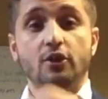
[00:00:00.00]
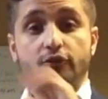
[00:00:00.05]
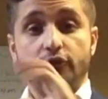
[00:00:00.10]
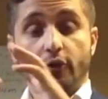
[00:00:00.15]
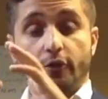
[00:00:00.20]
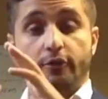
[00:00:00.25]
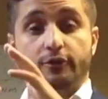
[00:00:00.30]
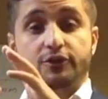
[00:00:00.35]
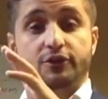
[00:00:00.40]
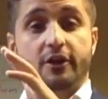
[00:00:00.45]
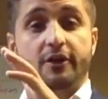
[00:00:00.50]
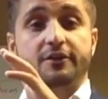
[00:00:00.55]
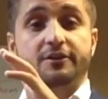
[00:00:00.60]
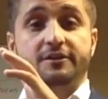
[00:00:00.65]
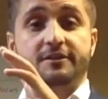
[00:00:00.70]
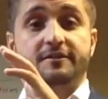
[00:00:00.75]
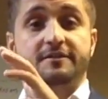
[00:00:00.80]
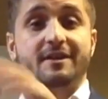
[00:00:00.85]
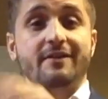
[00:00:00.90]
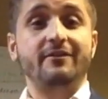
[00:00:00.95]
total
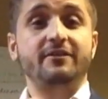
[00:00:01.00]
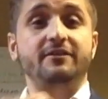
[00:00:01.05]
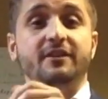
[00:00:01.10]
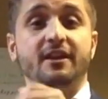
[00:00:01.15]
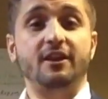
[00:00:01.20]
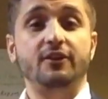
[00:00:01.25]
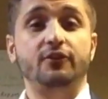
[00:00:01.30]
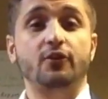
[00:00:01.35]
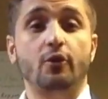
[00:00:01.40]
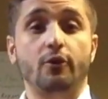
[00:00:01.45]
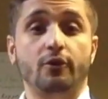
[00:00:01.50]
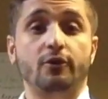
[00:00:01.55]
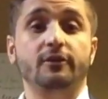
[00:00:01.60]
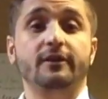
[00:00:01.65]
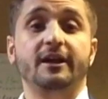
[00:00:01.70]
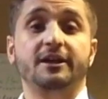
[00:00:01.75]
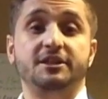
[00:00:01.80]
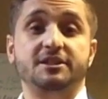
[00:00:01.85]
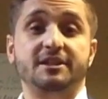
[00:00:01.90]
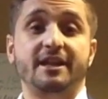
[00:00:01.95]
charges of 17, total
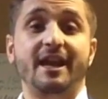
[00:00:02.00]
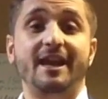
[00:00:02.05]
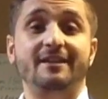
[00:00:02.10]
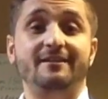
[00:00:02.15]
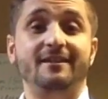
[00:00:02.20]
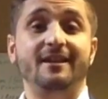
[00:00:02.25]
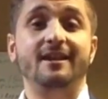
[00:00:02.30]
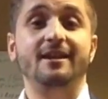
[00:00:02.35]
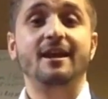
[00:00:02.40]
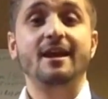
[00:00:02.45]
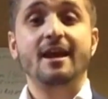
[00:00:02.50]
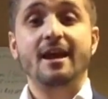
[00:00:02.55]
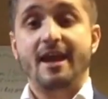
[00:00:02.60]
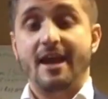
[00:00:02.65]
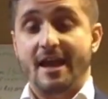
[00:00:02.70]
collections of 18.